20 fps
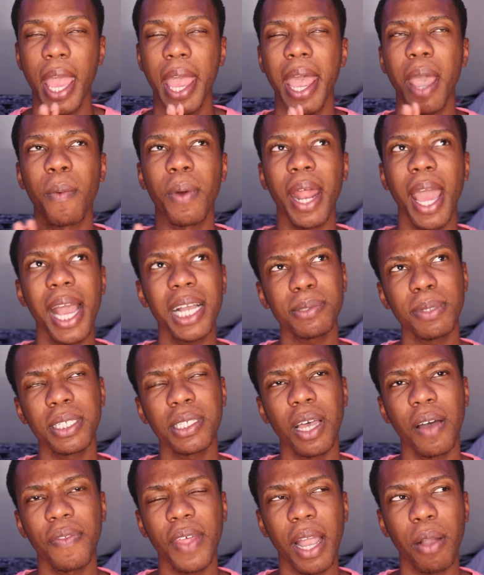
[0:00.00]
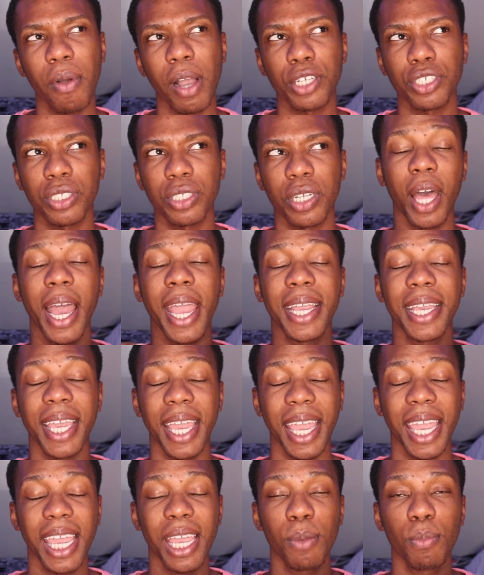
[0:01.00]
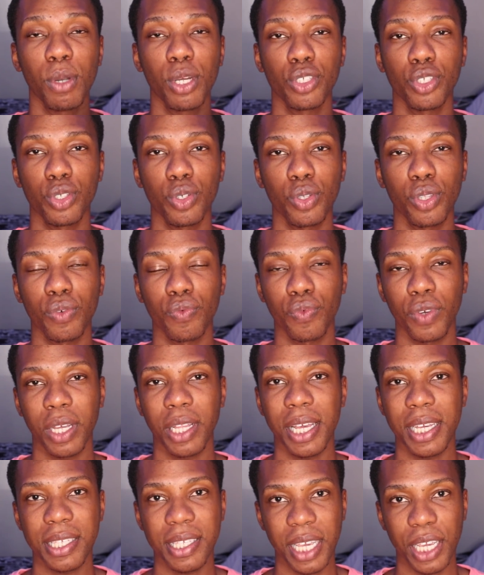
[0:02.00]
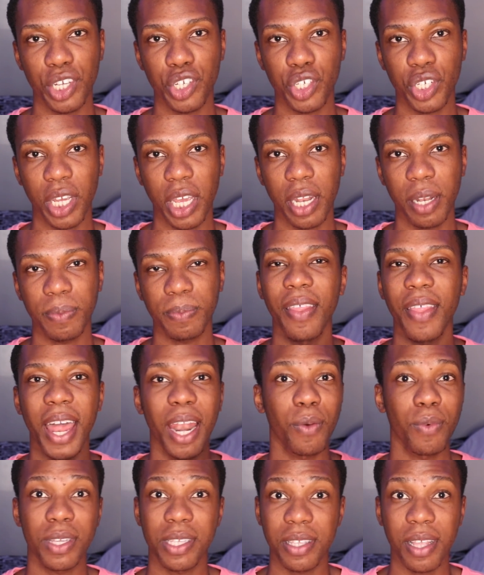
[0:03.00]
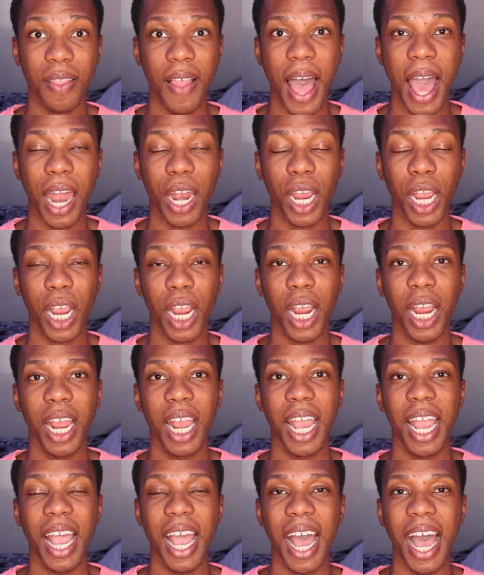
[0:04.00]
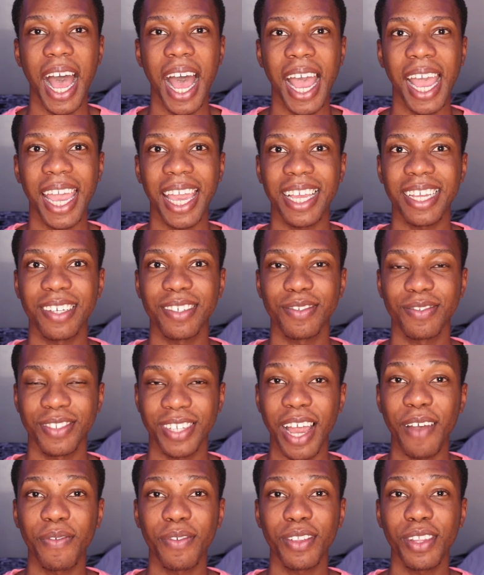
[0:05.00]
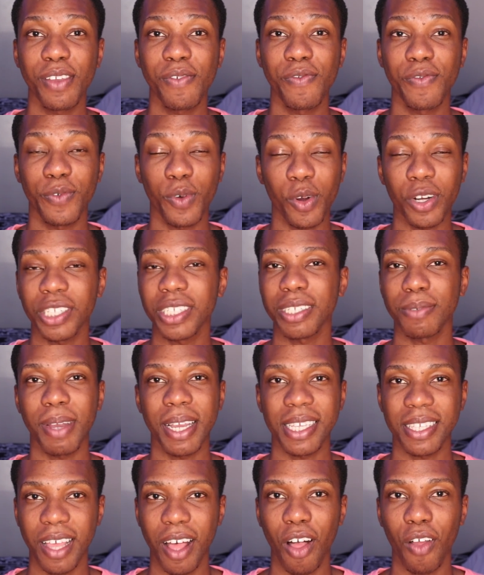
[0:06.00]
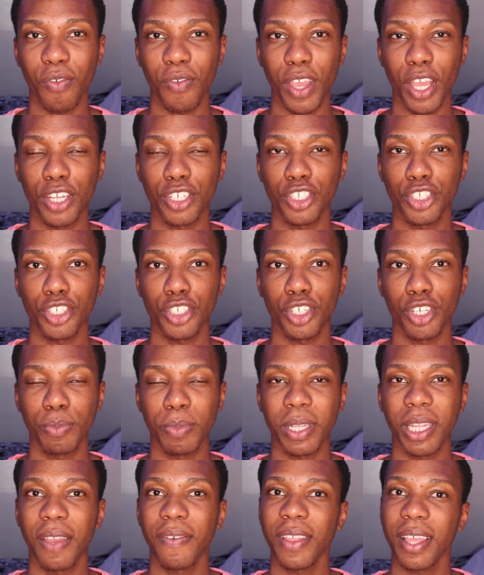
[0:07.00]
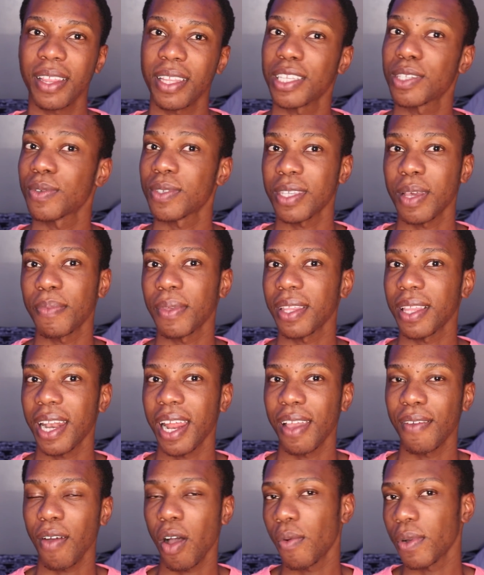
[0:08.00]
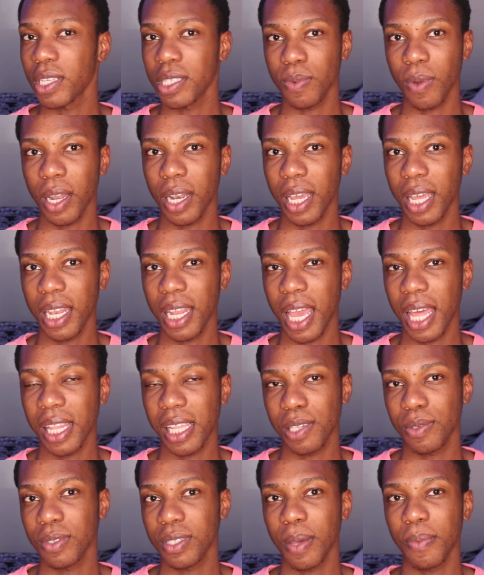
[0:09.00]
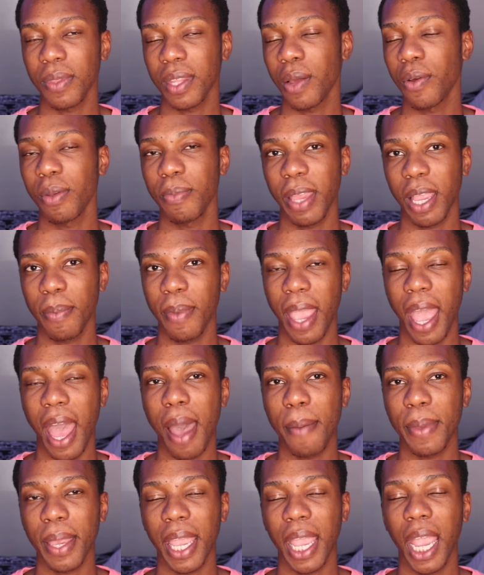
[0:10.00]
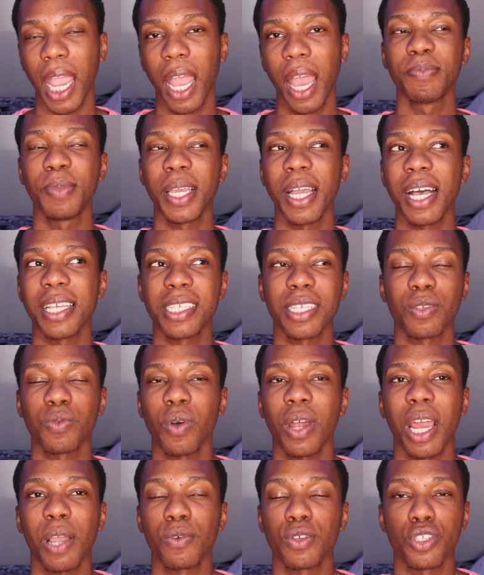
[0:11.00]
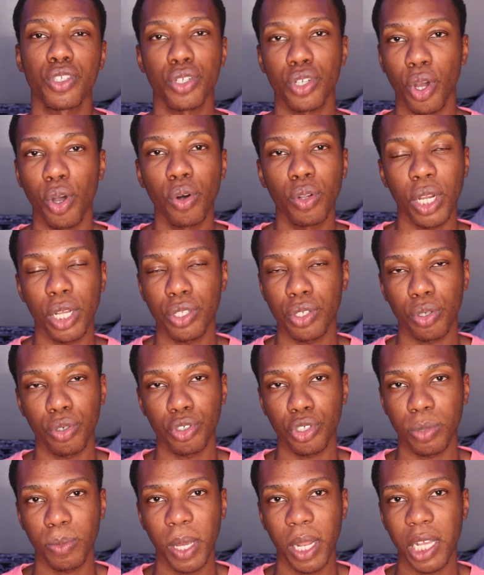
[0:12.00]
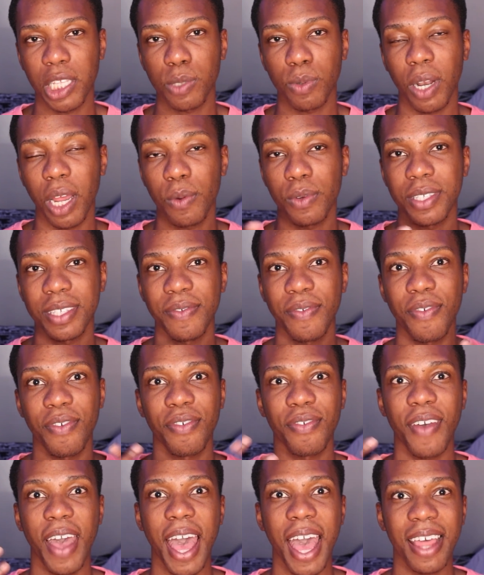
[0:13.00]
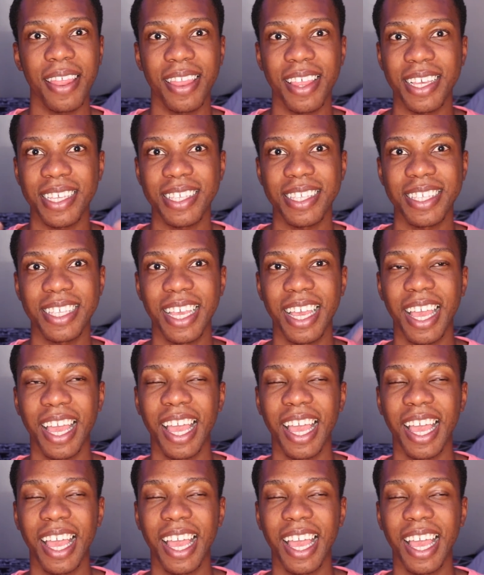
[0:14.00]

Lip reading: And when I asked myself that question, I came to the realization that it was the latter. I definitely forced myself into believing that this was something that I've always wanted and this was something that would make me happy. Because it's what I was told on social media, it's what I was fed, this